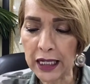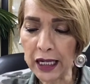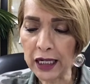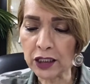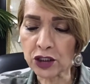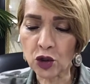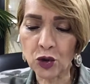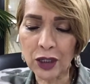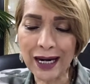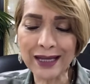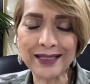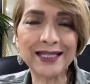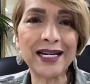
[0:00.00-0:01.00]
And so
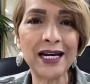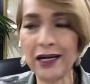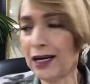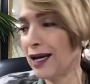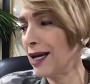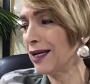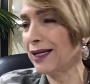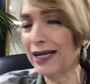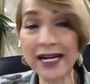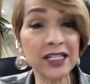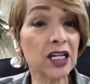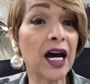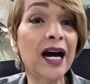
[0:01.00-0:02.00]
God said, Hey,
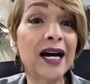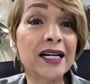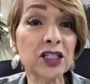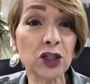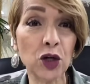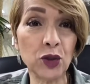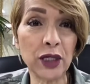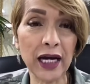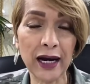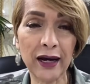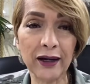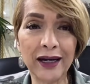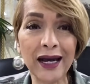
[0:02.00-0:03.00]
let us go
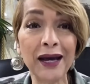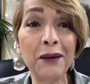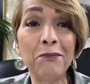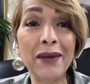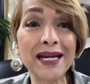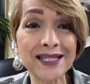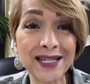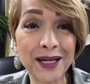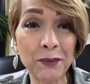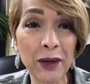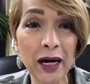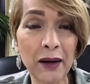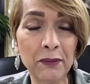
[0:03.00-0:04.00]
down and mess them
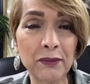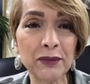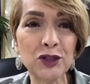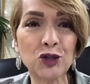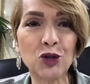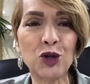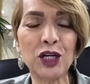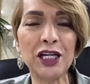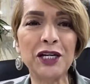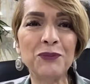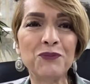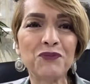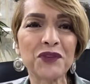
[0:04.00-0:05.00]
up. And so
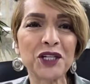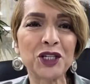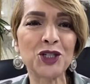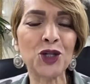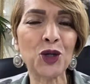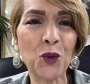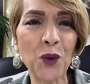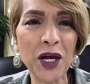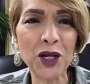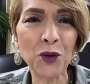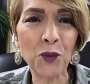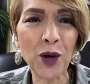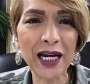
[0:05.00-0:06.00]
He took away
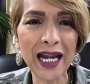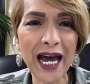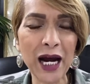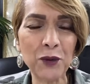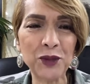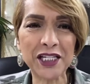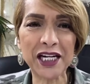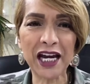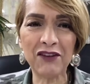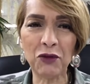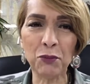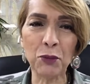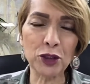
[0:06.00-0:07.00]
their one language, He gave
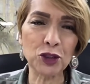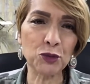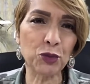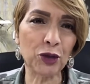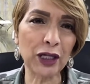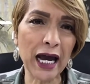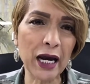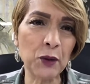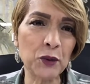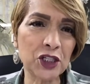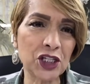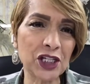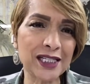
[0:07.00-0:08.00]
them multiple
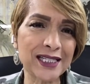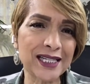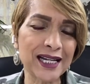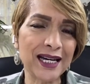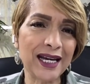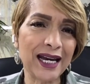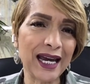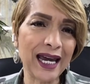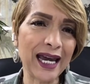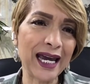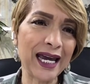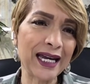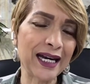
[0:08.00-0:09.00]
languages,
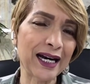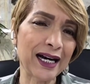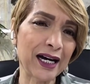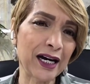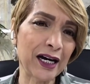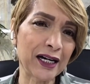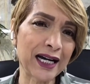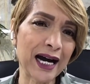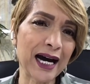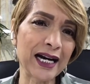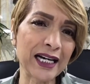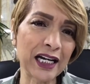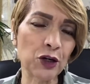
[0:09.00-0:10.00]
and uh,
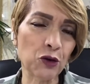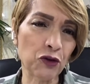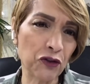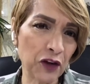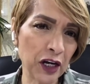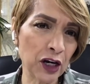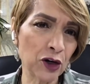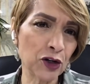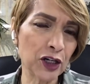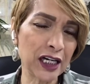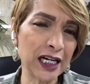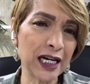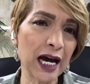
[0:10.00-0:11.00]
God interfered.
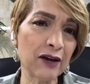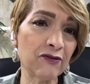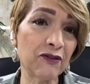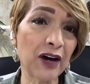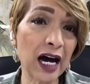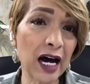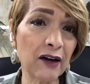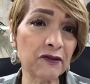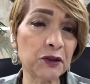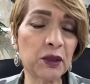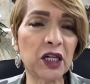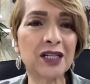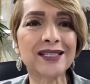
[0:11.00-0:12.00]
He got involved
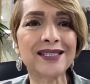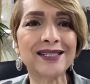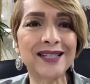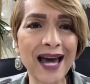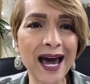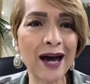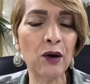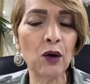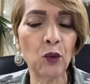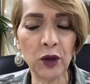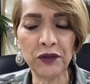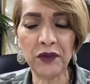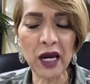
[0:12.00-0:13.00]
because that,
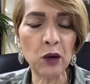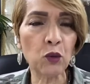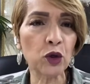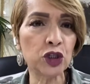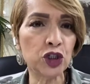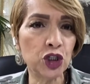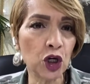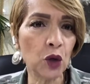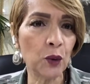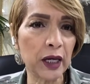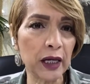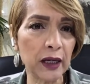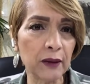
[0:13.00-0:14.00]
what they were
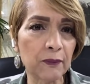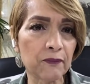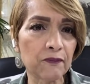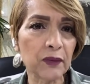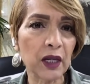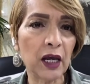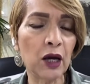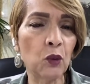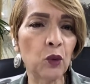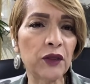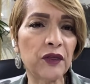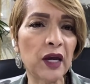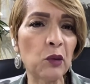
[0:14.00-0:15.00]
doing, and
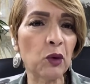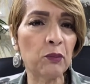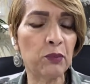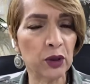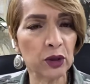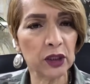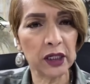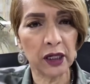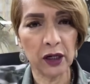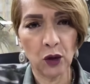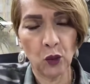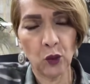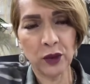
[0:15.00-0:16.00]
what they were building
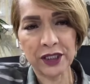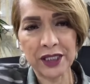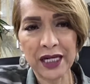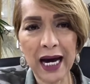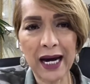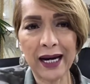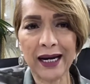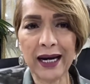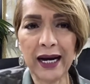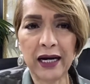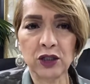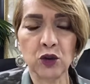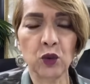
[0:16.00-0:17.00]
was not
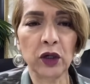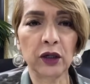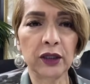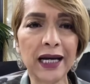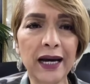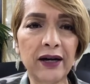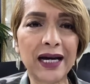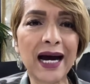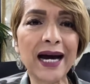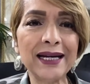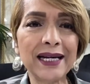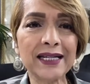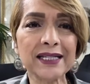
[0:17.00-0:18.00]
God's will. Now,
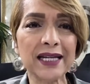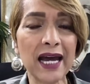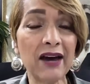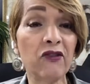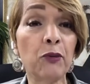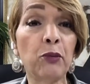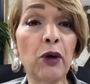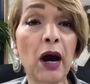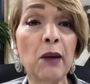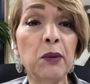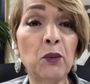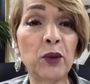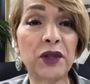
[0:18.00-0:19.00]
God doesn't have a
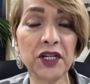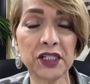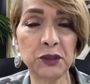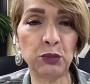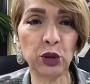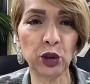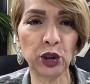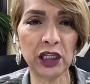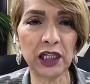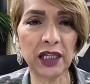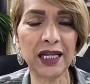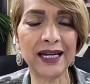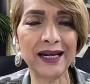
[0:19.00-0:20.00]
problem with us building
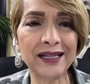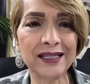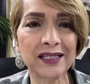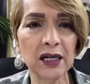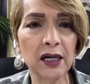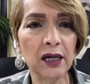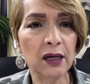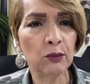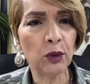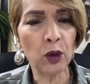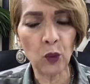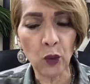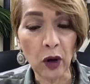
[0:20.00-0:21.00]
things,
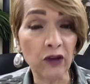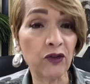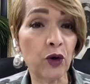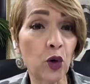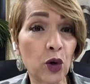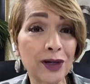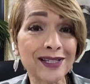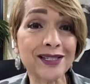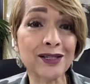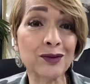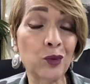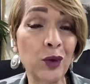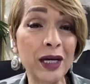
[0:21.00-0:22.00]
but of course,
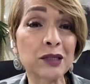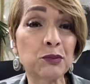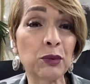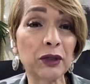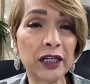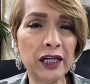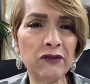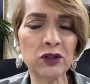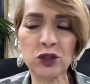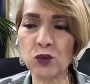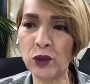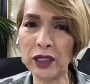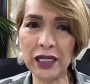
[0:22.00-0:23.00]
we as believers,
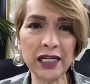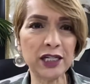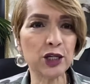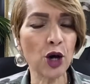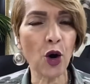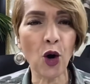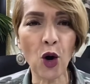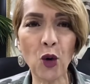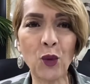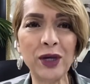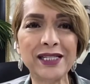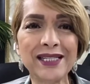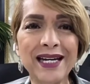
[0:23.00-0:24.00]
we need to
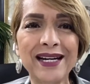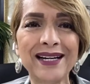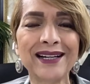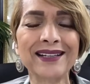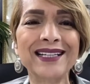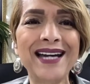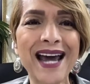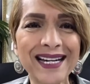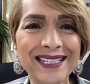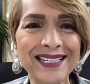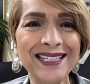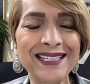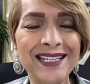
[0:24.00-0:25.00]
always stay
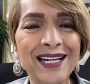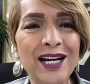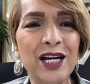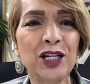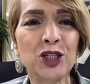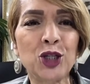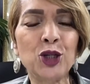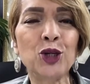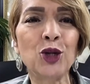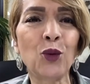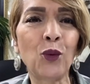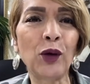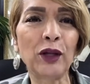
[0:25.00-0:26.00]
connected to the
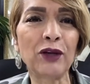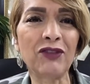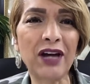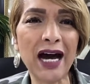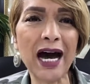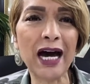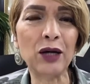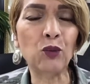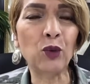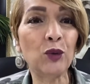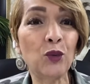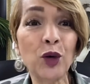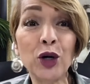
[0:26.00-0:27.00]
will of God
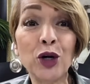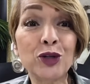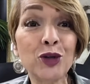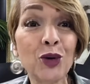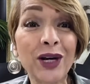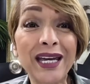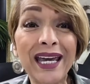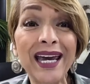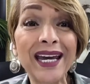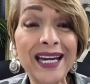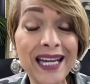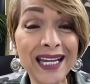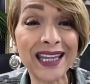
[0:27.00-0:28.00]
we are doing
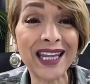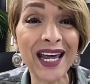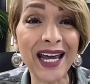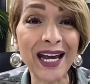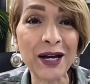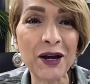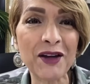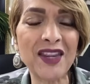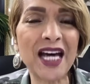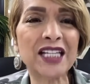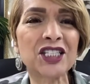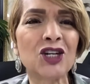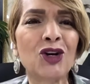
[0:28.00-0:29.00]
anything, and
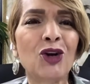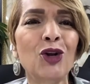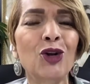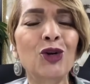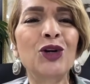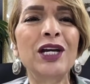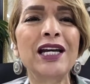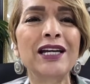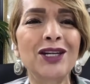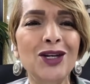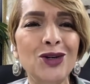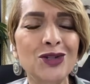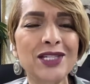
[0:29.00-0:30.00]
that's including
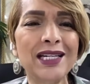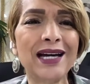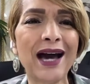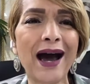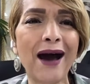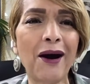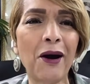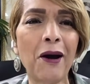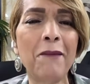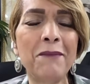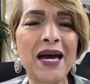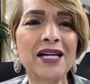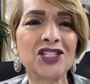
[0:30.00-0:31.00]
using our
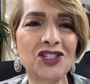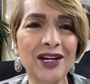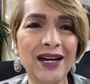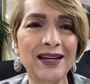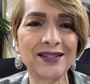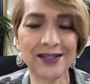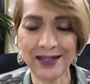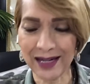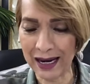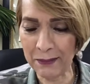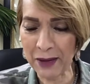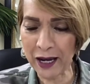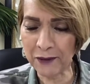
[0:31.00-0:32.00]
imagination.
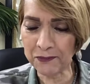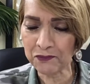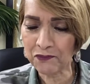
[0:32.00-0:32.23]
Amen.